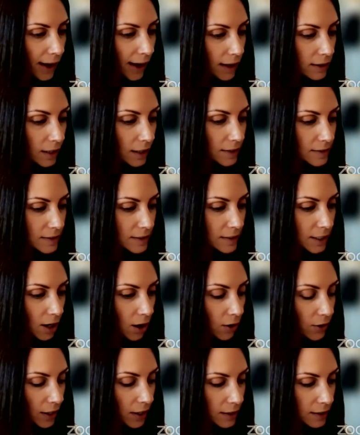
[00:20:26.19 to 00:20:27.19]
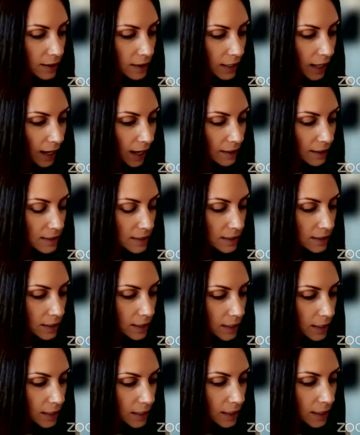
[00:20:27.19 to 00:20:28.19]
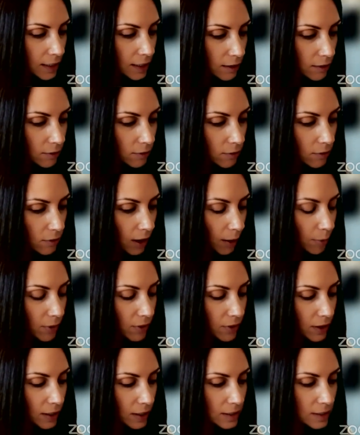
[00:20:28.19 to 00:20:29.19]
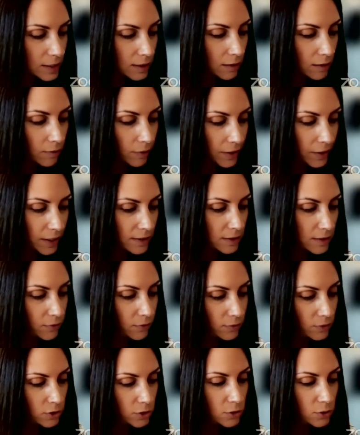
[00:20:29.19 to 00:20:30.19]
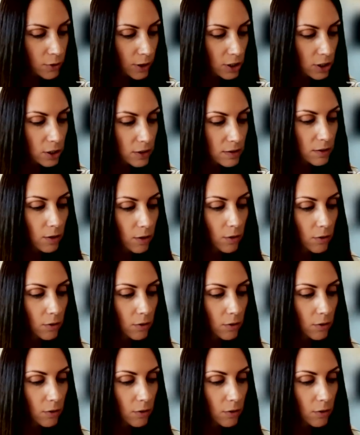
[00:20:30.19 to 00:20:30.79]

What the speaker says: Let's see. Okay, lastly, a couple things, I guess 2 questions.